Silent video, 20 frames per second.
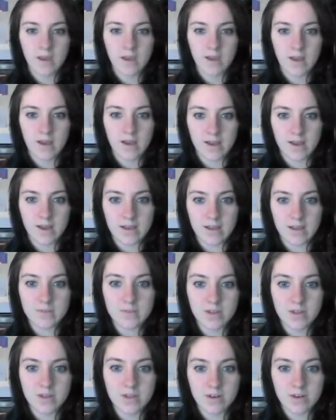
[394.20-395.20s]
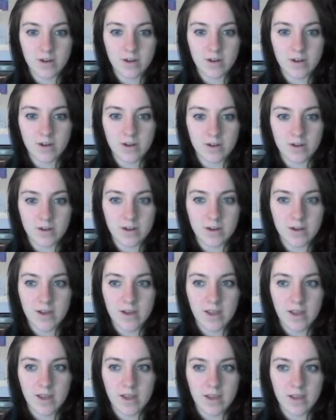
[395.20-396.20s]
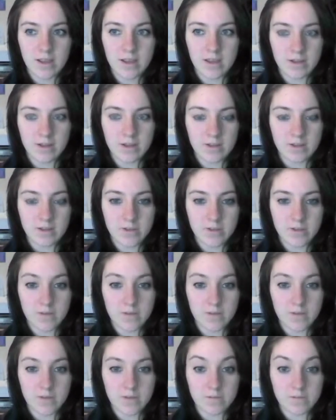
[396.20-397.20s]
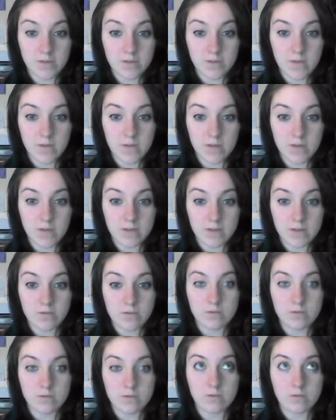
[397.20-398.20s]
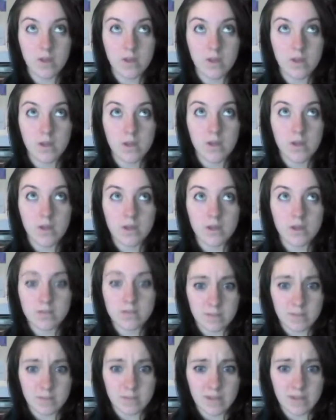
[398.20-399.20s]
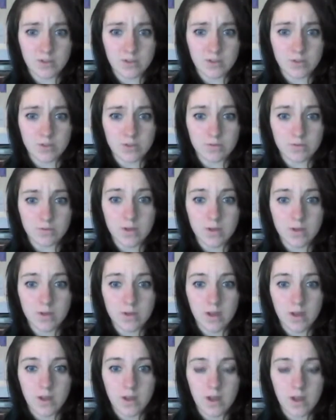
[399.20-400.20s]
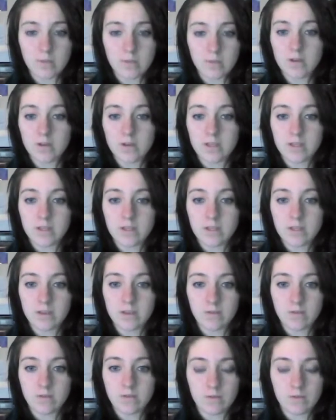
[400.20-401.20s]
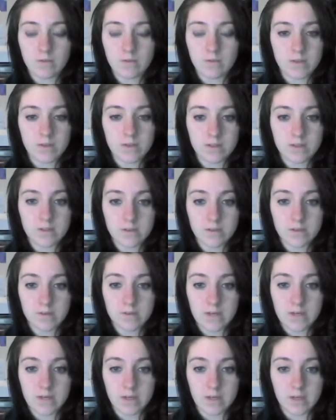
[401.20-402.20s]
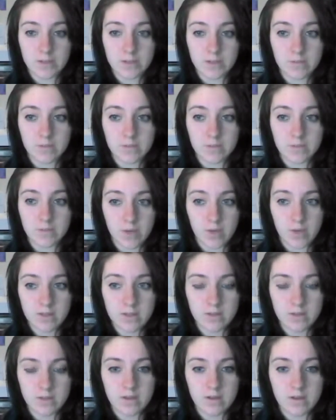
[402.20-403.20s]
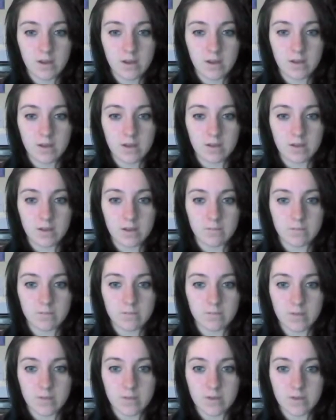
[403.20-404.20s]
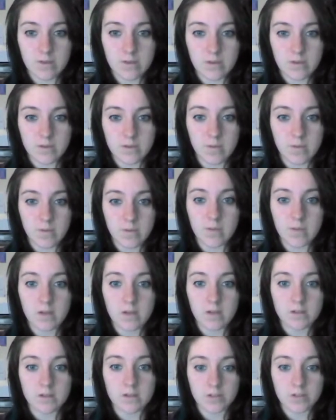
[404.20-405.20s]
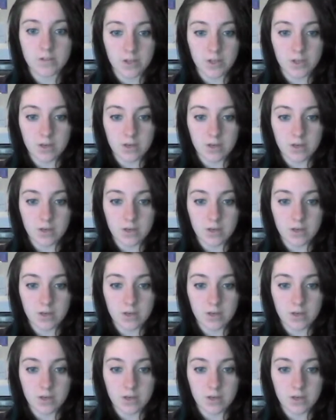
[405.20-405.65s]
Hi, I'm Shannon Carter, and I graduated from Stratford High School this past June. I'm currently attending Wentworth Institute of Technology in Boston, and my major is biomedical engineering.